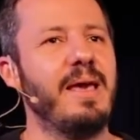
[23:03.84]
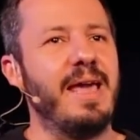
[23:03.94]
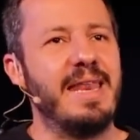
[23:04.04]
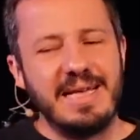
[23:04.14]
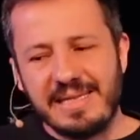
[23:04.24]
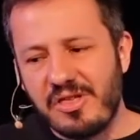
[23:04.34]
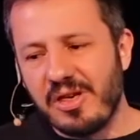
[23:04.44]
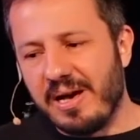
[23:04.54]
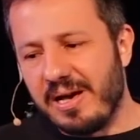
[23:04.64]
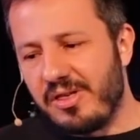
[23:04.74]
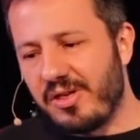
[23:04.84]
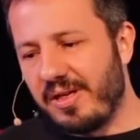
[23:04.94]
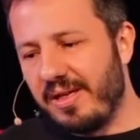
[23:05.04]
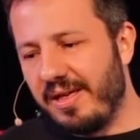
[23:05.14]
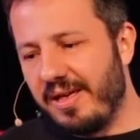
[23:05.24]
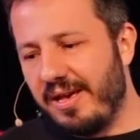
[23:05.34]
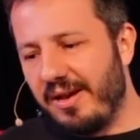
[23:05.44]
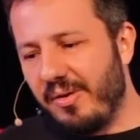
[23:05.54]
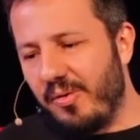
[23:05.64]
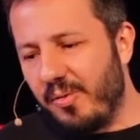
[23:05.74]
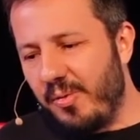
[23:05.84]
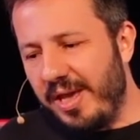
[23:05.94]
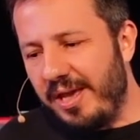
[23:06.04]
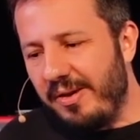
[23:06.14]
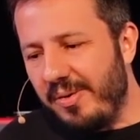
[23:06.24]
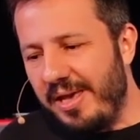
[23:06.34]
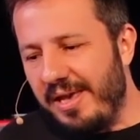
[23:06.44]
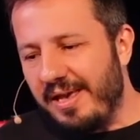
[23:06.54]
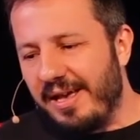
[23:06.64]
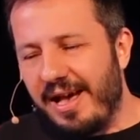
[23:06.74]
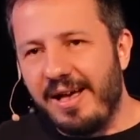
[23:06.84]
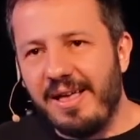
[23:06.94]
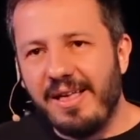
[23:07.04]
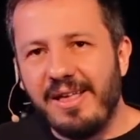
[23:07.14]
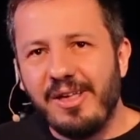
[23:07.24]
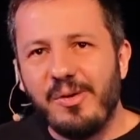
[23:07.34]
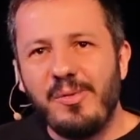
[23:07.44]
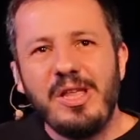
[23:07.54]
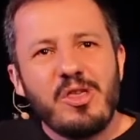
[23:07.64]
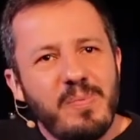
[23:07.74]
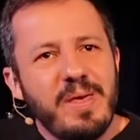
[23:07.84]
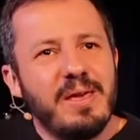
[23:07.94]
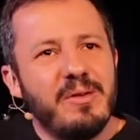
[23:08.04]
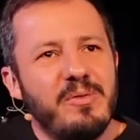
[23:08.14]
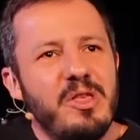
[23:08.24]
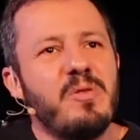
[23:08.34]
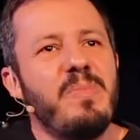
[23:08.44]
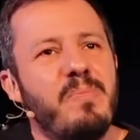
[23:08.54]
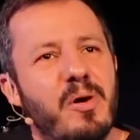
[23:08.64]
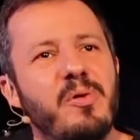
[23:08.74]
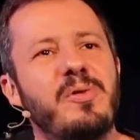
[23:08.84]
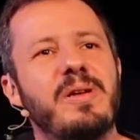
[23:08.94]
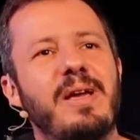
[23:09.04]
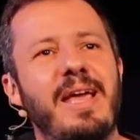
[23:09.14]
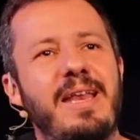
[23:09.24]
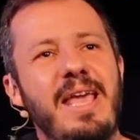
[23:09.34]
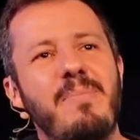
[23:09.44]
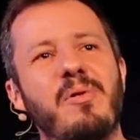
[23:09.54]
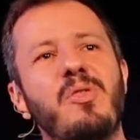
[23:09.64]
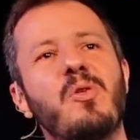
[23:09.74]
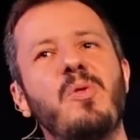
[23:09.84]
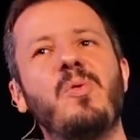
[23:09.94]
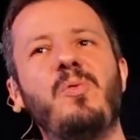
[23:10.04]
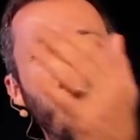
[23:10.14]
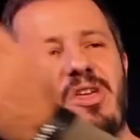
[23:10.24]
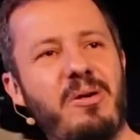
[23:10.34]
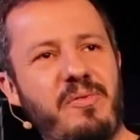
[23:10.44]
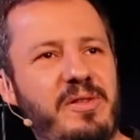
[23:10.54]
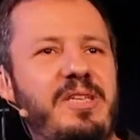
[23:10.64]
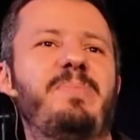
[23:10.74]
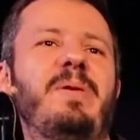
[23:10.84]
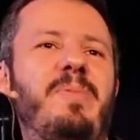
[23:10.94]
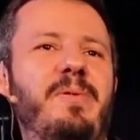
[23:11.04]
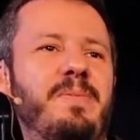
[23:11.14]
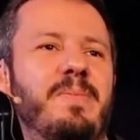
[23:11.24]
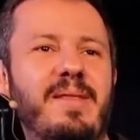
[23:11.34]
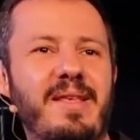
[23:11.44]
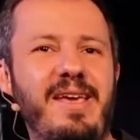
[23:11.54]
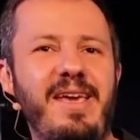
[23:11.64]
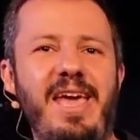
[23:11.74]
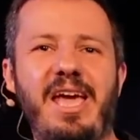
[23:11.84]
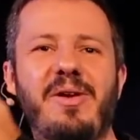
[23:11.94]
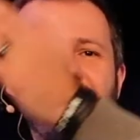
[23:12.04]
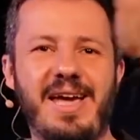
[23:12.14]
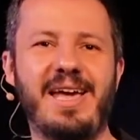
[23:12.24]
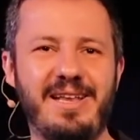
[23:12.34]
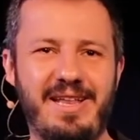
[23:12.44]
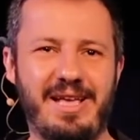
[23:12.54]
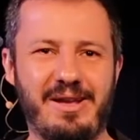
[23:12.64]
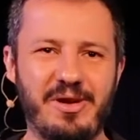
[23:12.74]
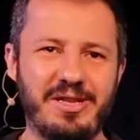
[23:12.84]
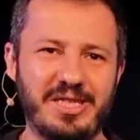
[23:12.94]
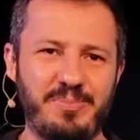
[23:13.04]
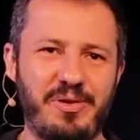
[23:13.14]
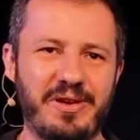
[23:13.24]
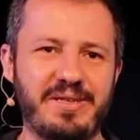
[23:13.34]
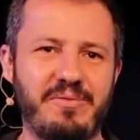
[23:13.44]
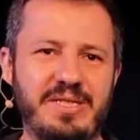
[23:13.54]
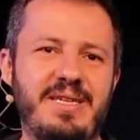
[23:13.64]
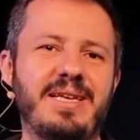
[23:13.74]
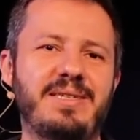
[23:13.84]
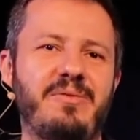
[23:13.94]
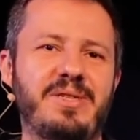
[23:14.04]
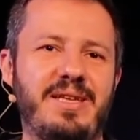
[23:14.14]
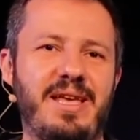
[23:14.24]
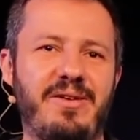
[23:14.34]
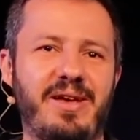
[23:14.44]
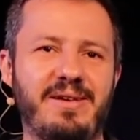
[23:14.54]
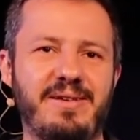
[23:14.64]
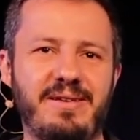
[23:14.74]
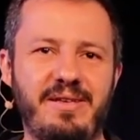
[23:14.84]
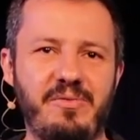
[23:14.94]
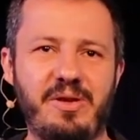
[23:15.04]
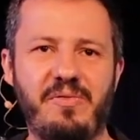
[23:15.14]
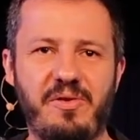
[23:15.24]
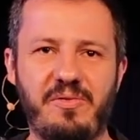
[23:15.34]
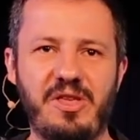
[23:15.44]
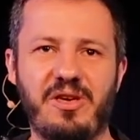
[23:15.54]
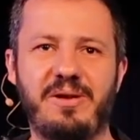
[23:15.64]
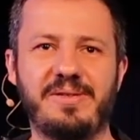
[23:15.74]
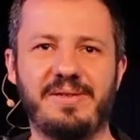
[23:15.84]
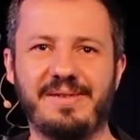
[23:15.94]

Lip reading: And as a church, we need to be bold and able to reach out for these people. Erica had a great experience. It was yesterday, wasn't it, Erica? You went for a reach out.